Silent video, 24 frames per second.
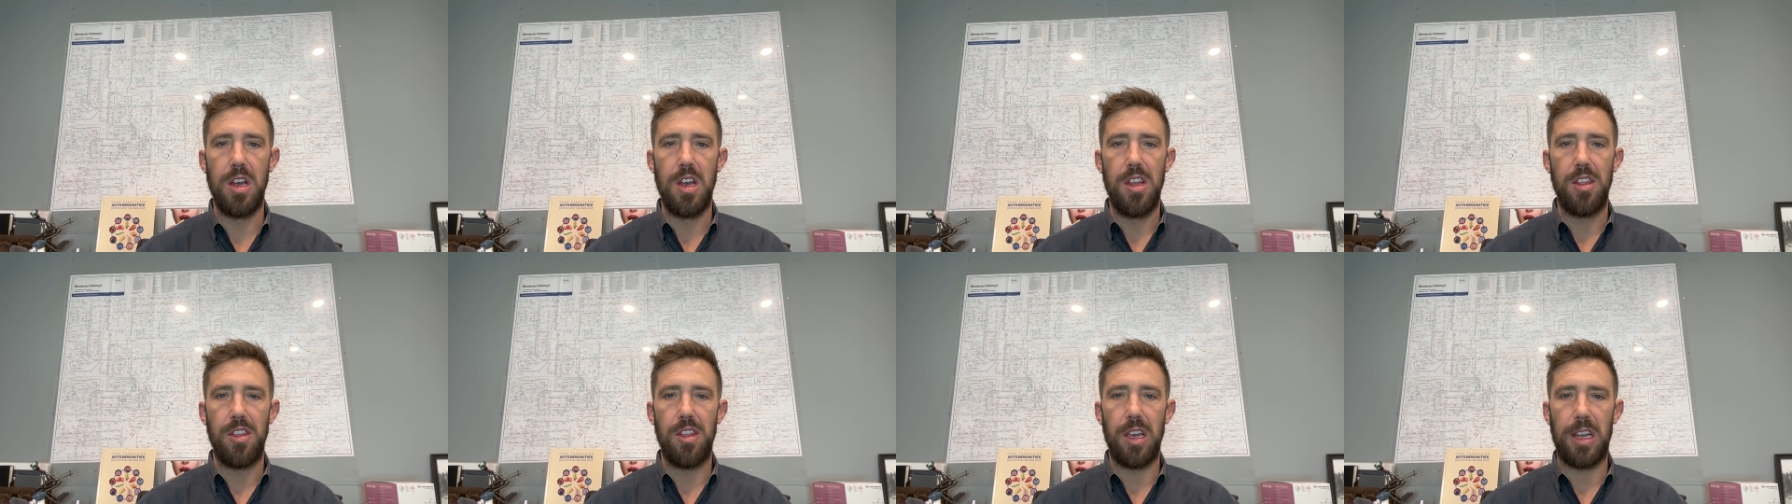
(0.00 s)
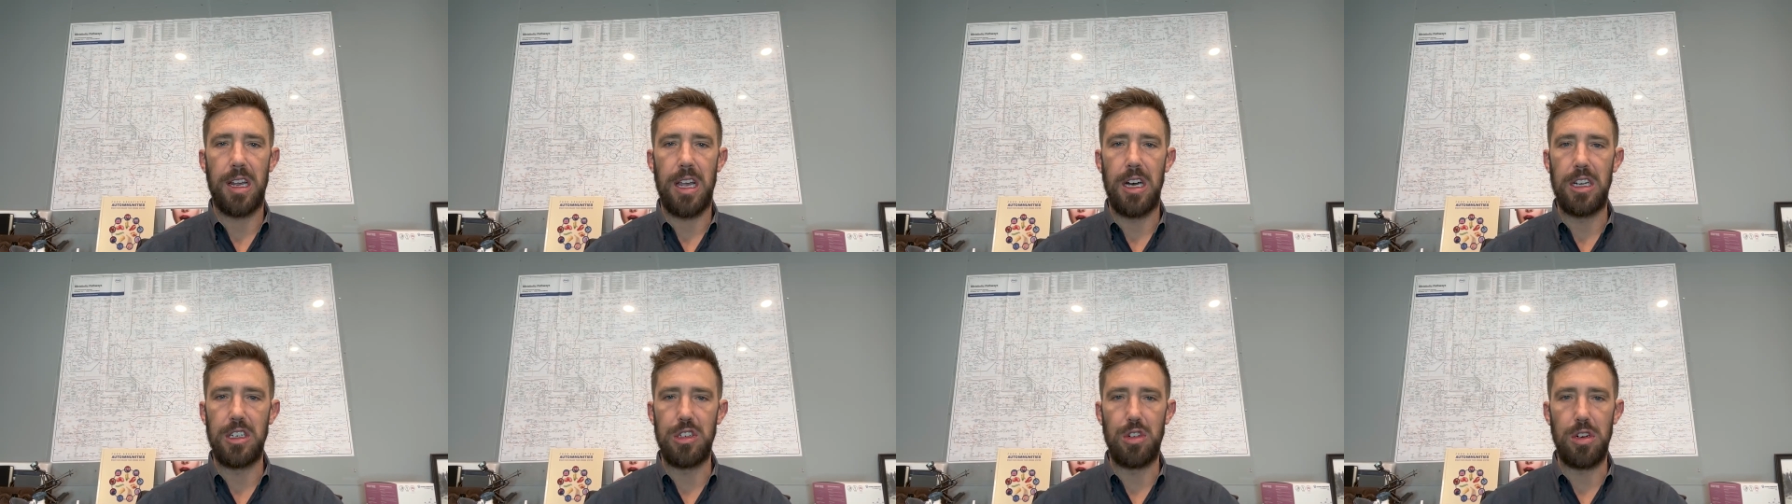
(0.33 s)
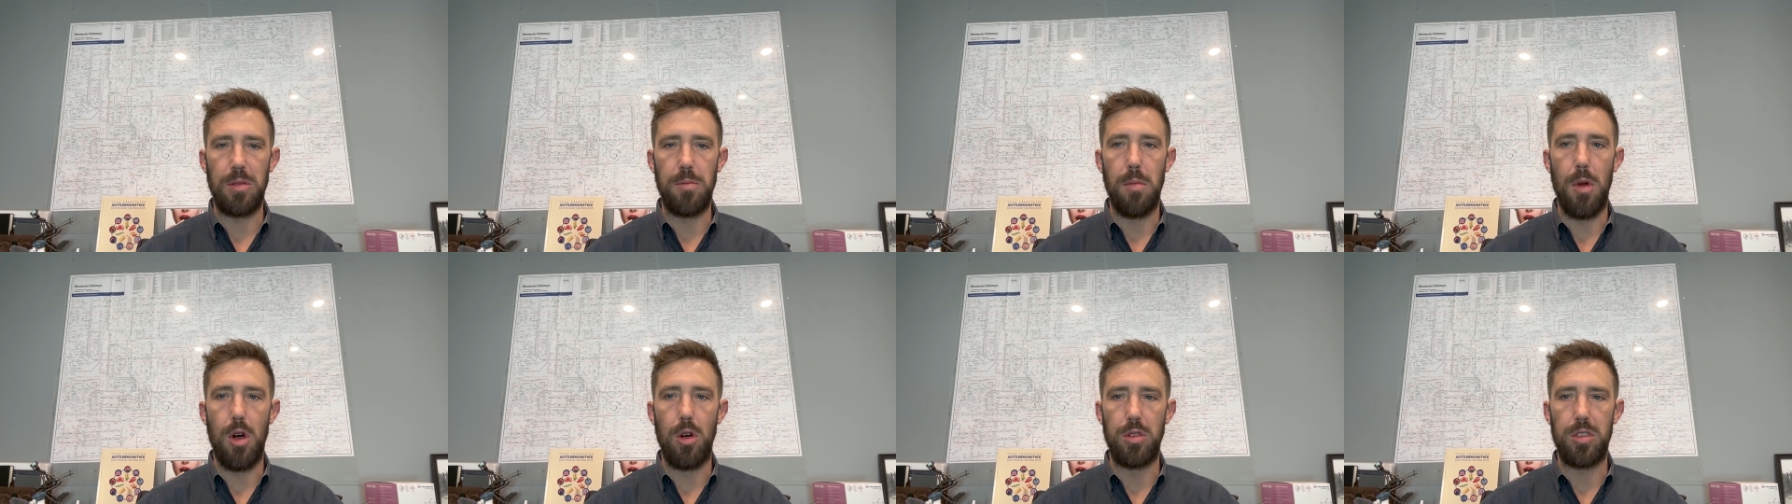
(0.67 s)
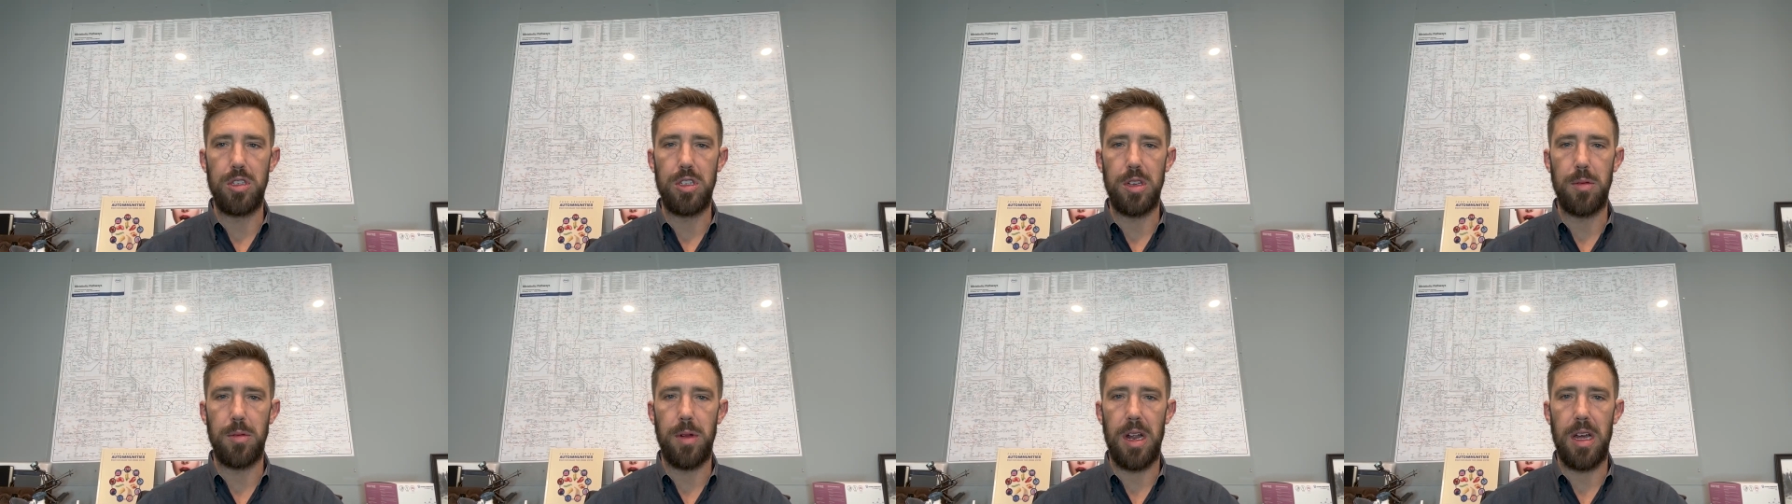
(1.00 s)
the country
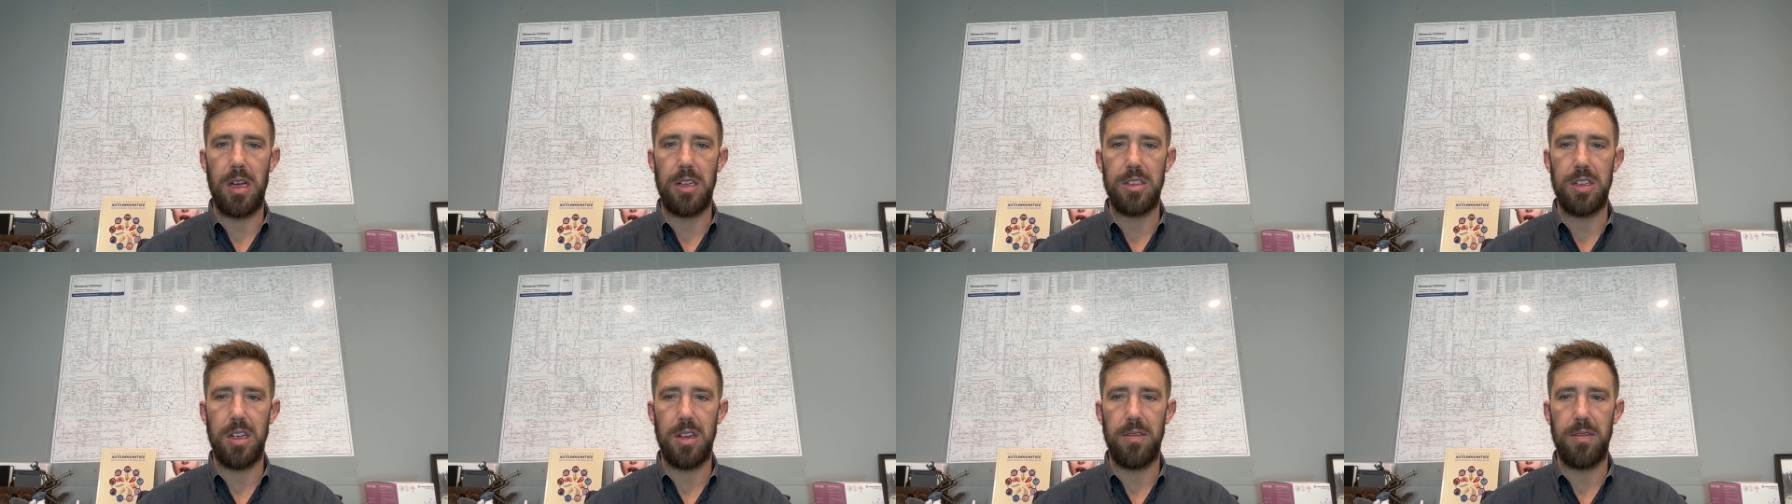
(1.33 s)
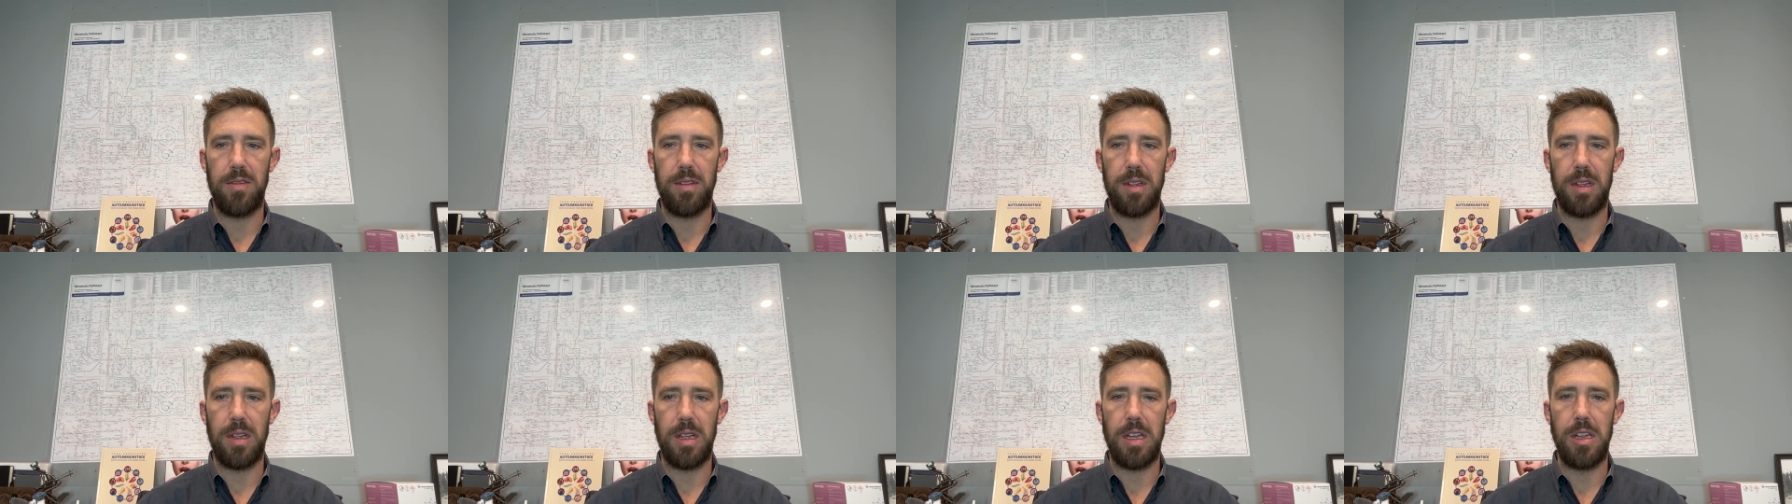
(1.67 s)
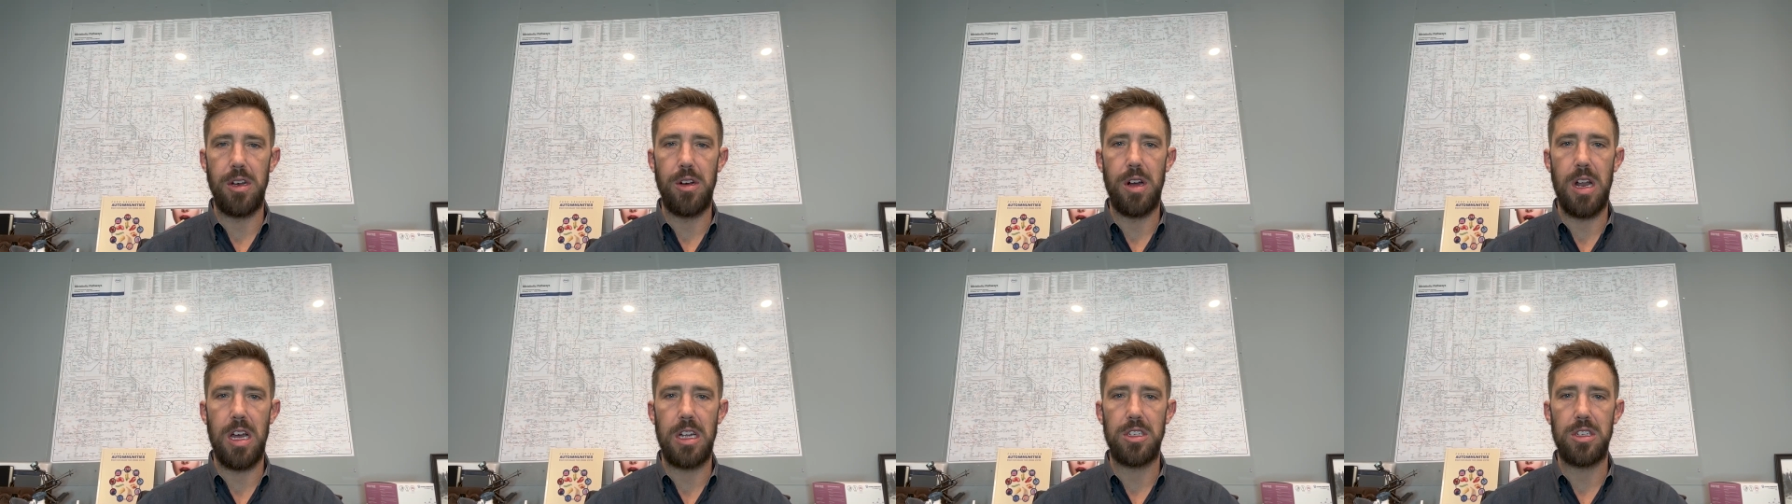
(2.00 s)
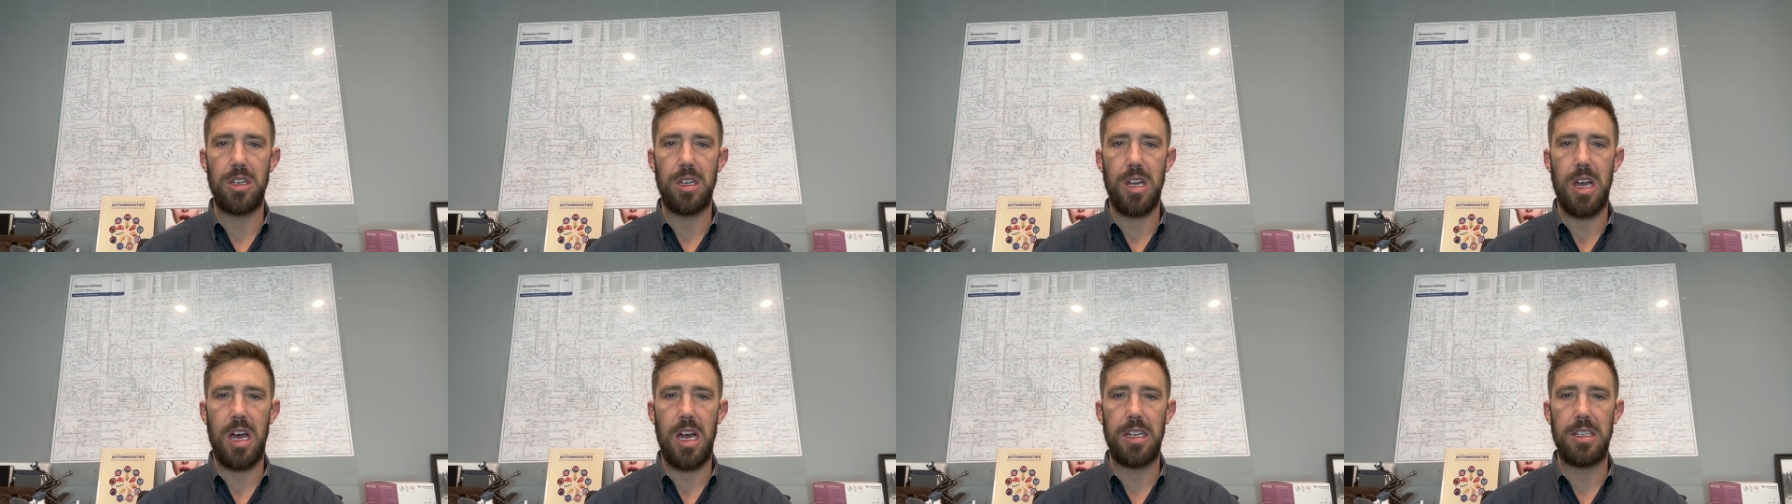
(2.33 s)
mostly, but I also have international
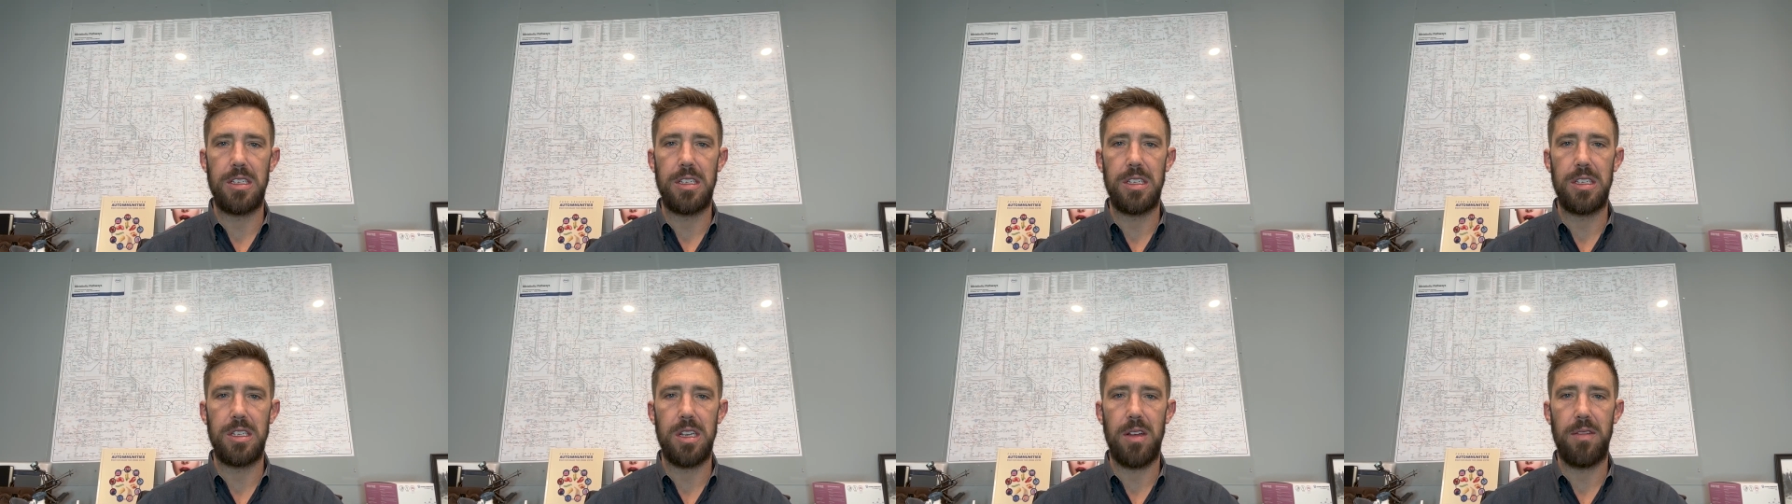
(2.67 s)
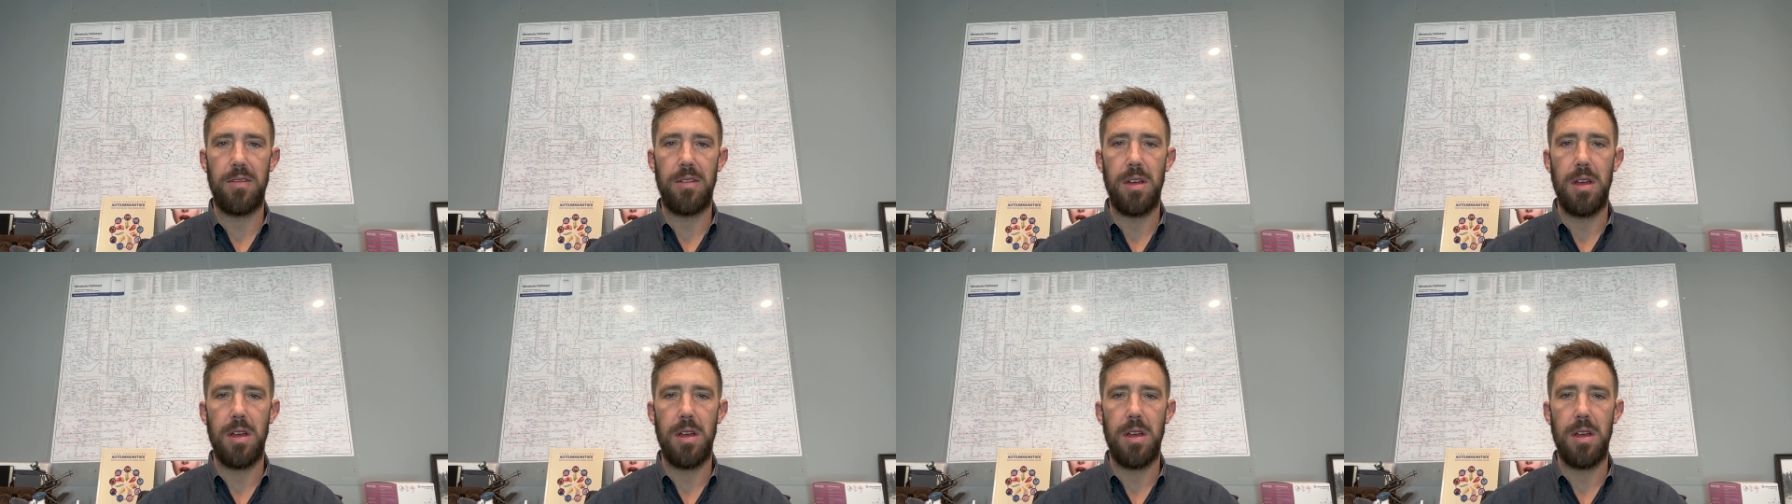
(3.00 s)
clients and stuff.